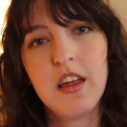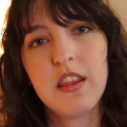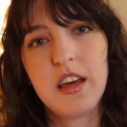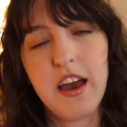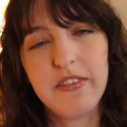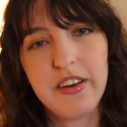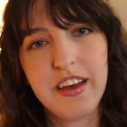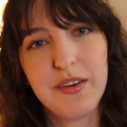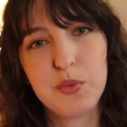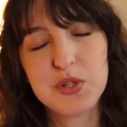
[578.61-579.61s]
the
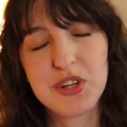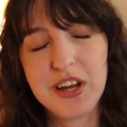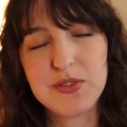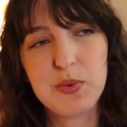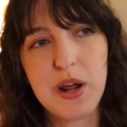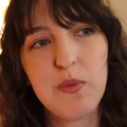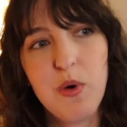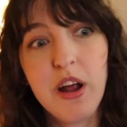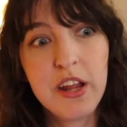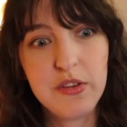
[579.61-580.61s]
cafe, which is what I
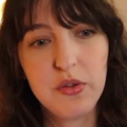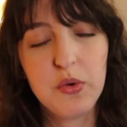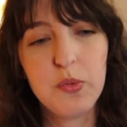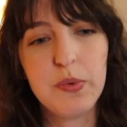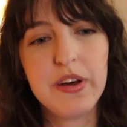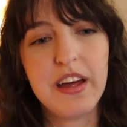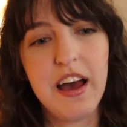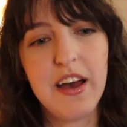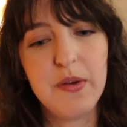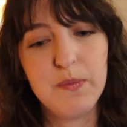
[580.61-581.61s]
want to do, but
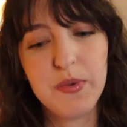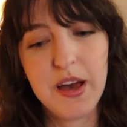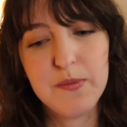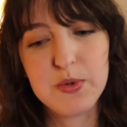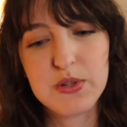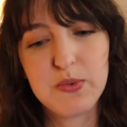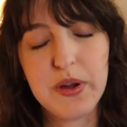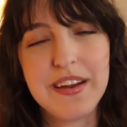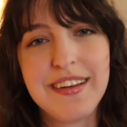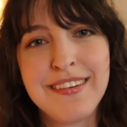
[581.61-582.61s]
I'm just
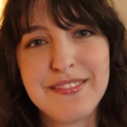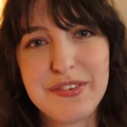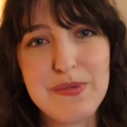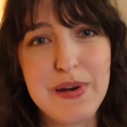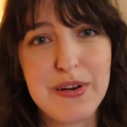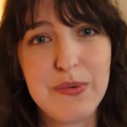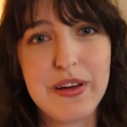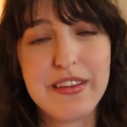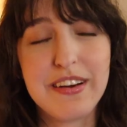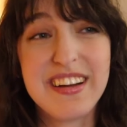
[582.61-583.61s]
waiting for better
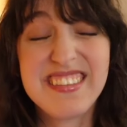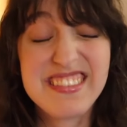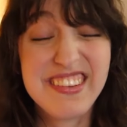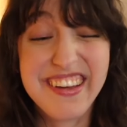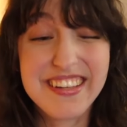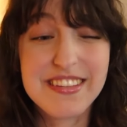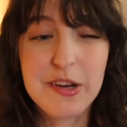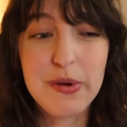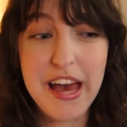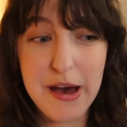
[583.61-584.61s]
weather, and it doesn't look like it's going
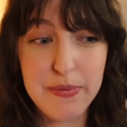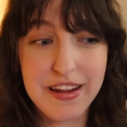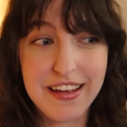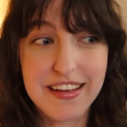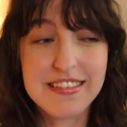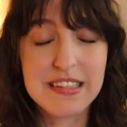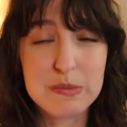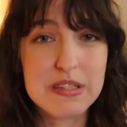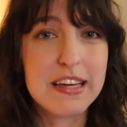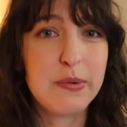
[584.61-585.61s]
to be happening. It
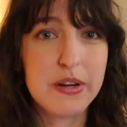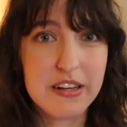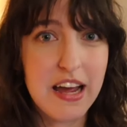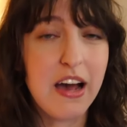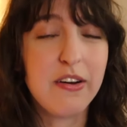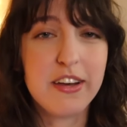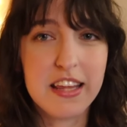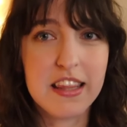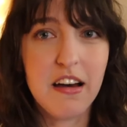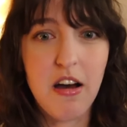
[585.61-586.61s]
seems like we are now
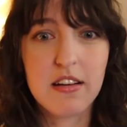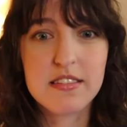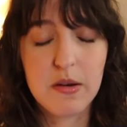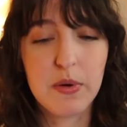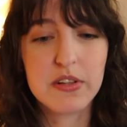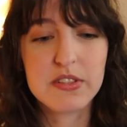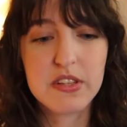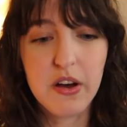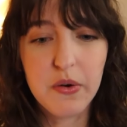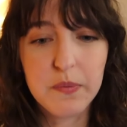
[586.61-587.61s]
in the hot summer.
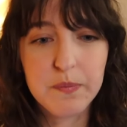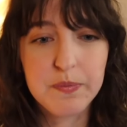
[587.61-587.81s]
So